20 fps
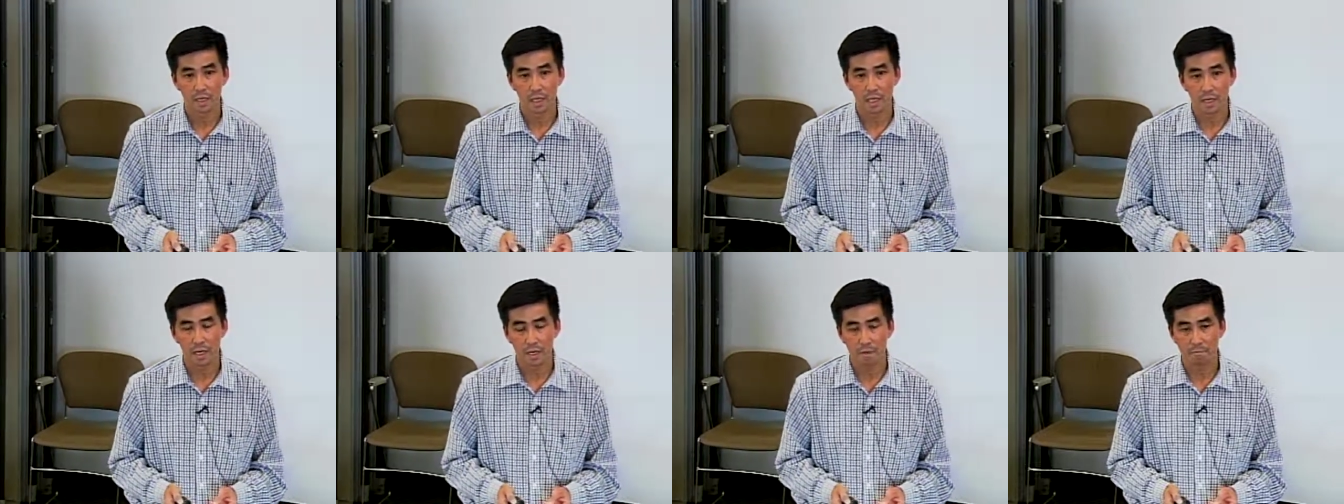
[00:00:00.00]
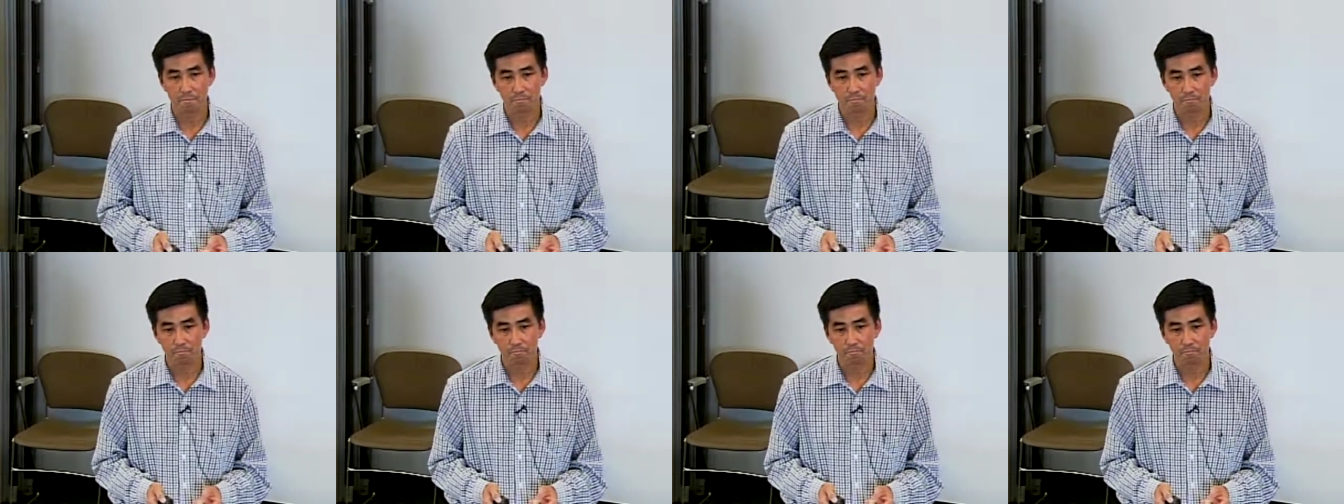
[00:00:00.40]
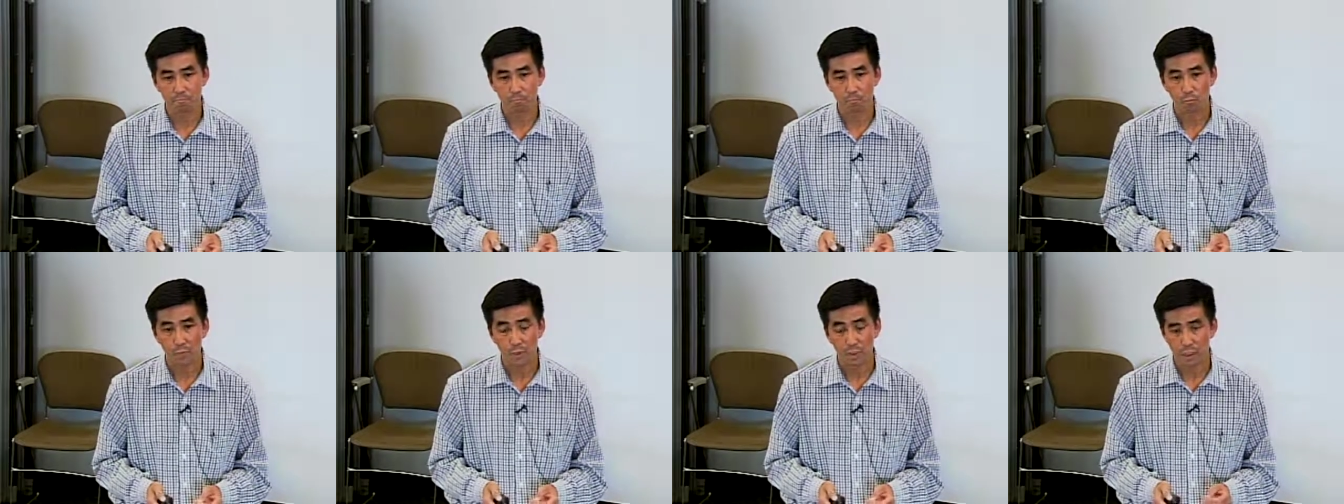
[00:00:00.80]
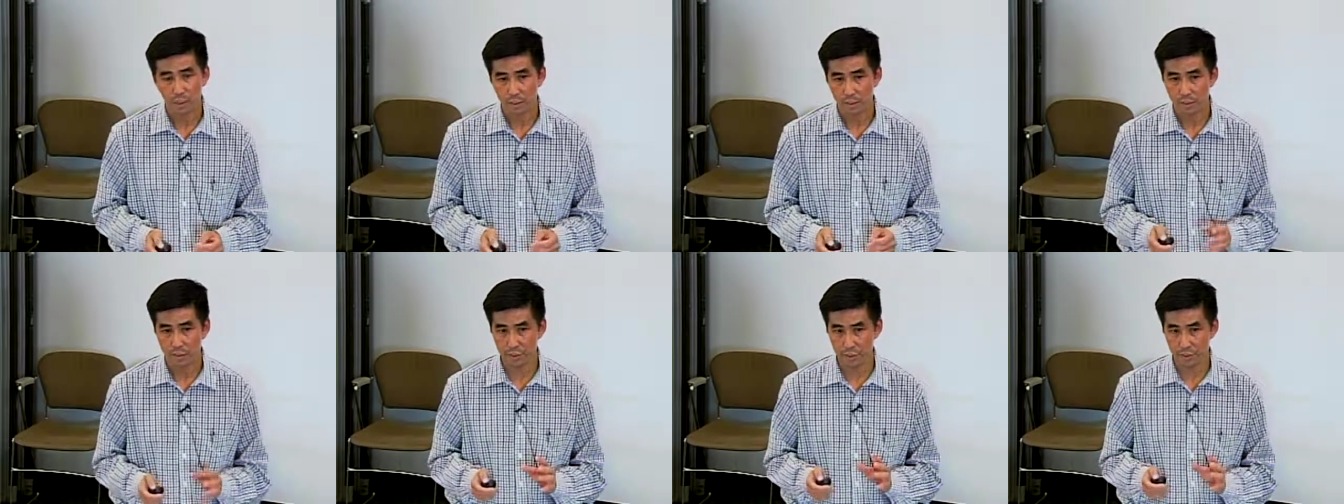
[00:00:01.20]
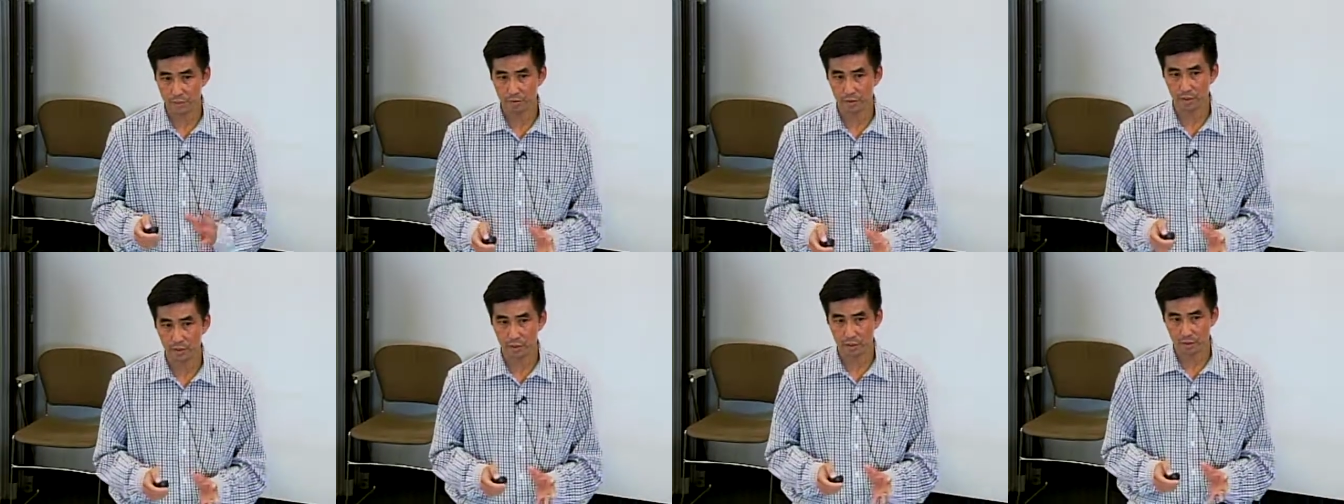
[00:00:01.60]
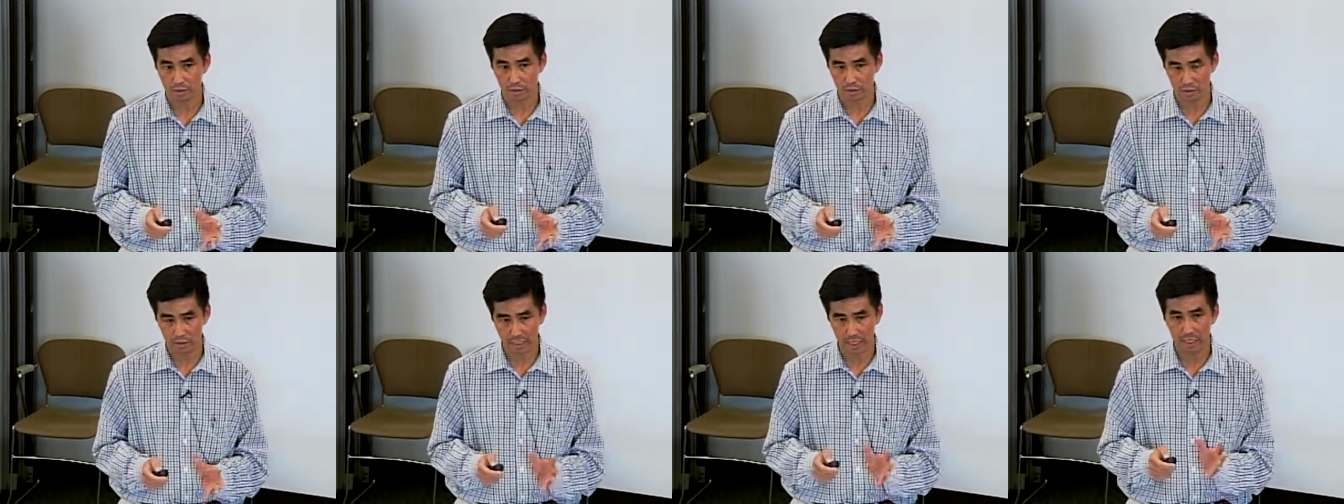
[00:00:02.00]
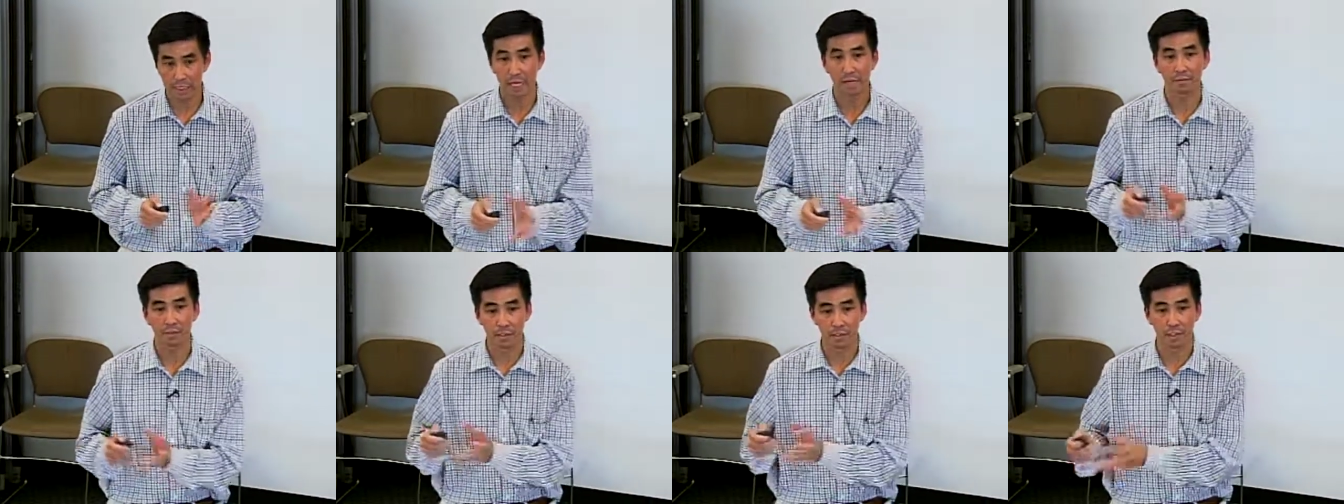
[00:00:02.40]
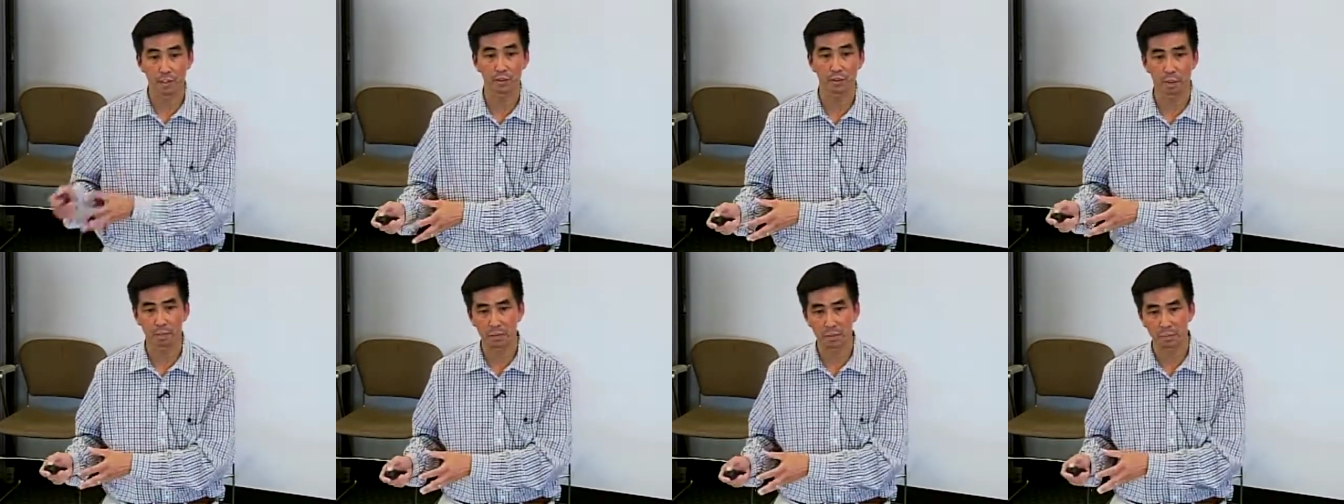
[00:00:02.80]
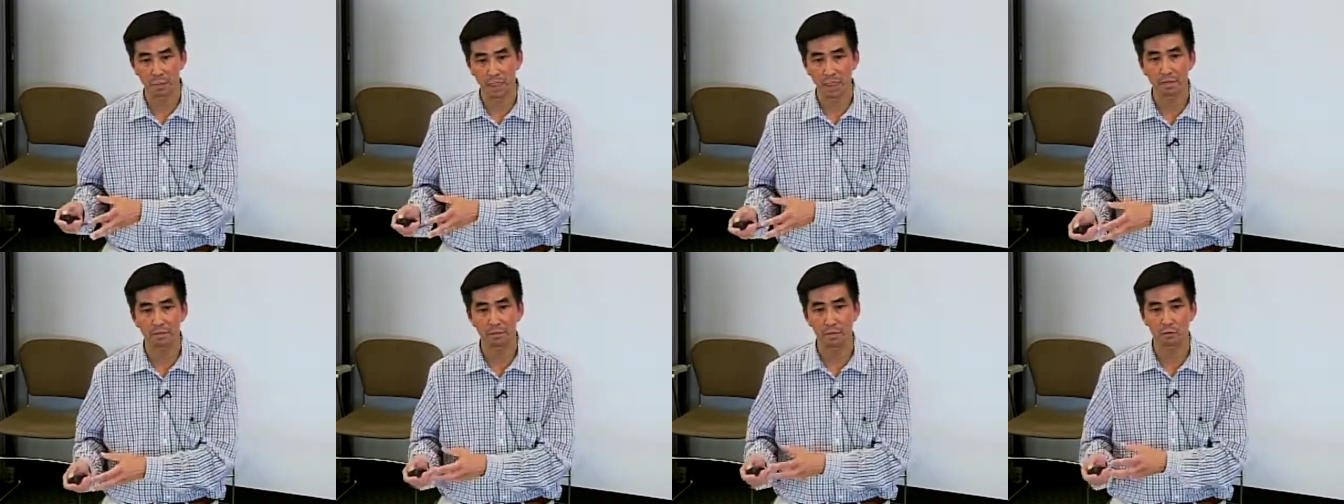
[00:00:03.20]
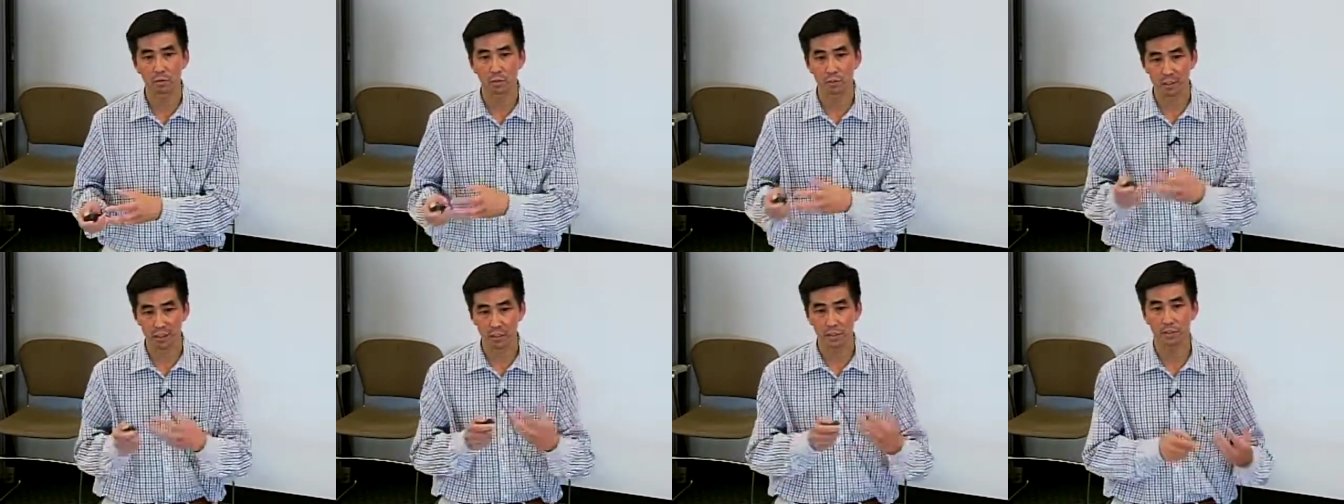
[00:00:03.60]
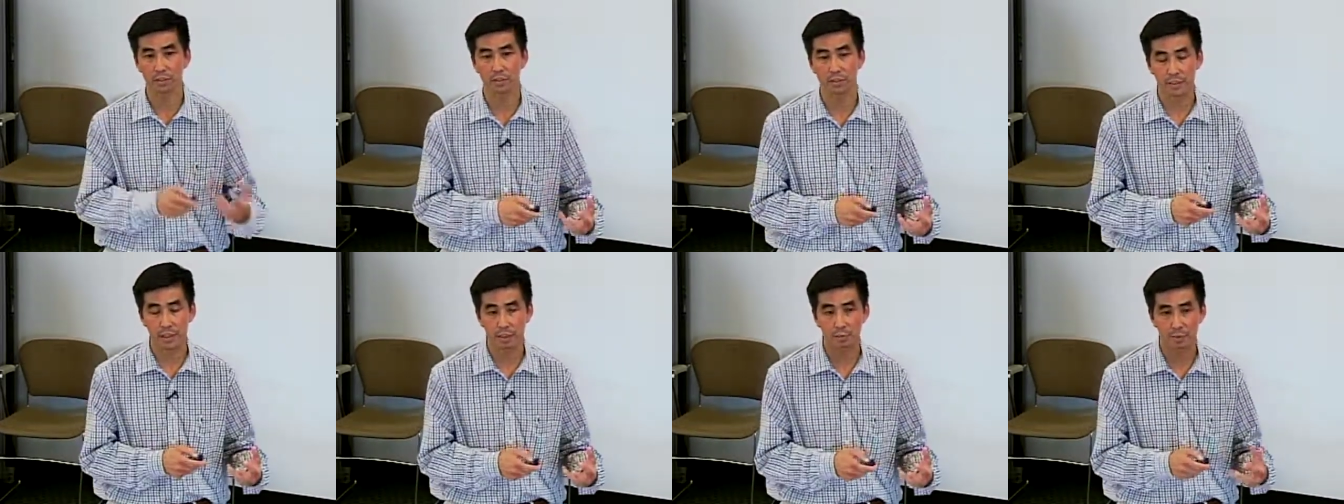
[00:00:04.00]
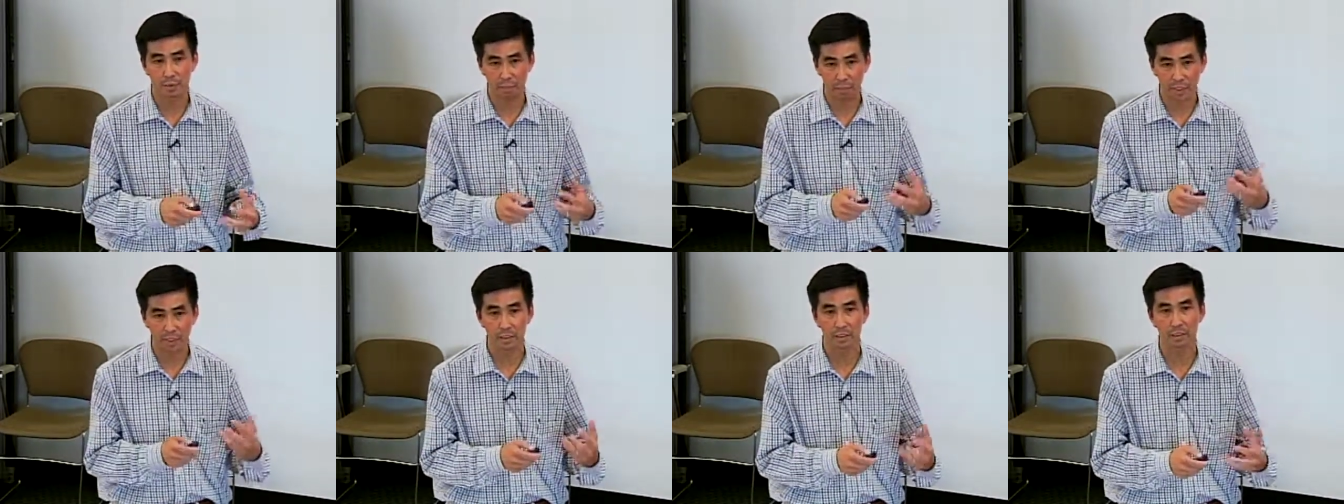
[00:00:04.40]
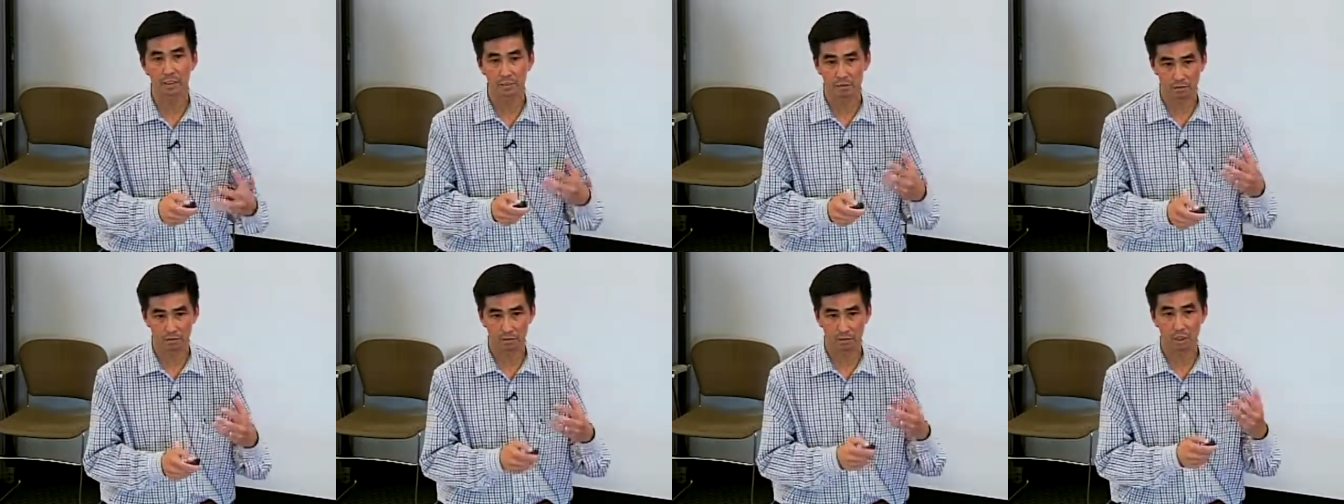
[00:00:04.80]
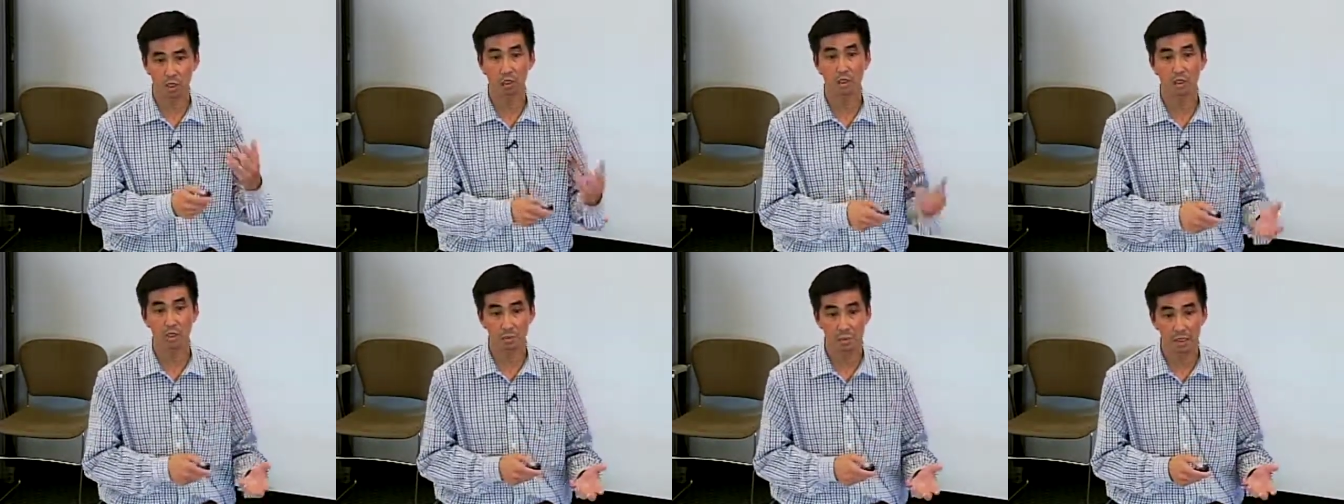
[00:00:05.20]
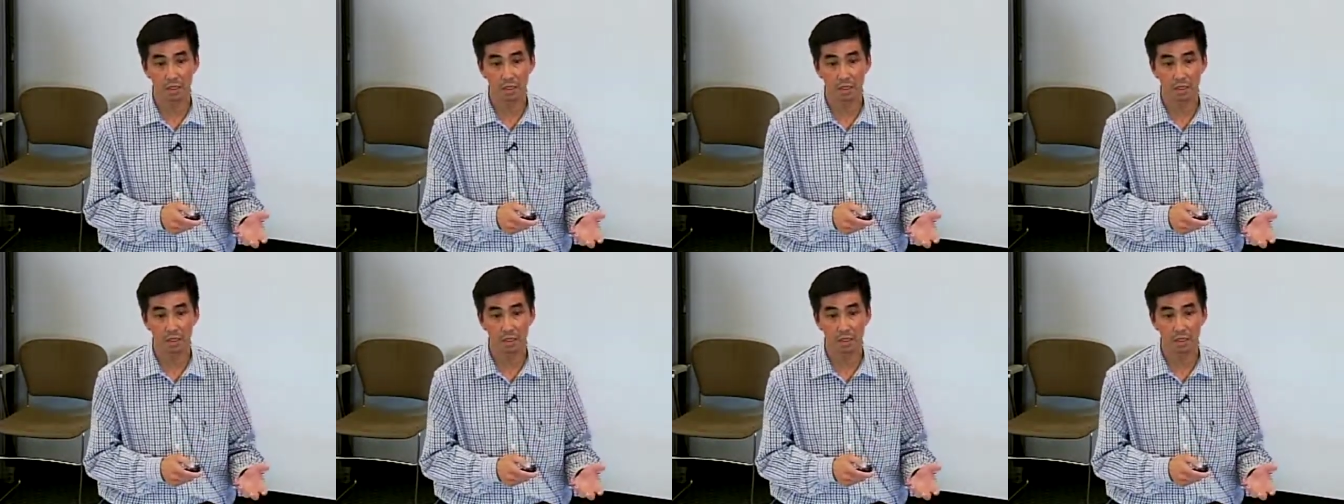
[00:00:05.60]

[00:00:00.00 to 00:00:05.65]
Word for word: Um, in general, not having the disruptive behavior will be associated with better long-term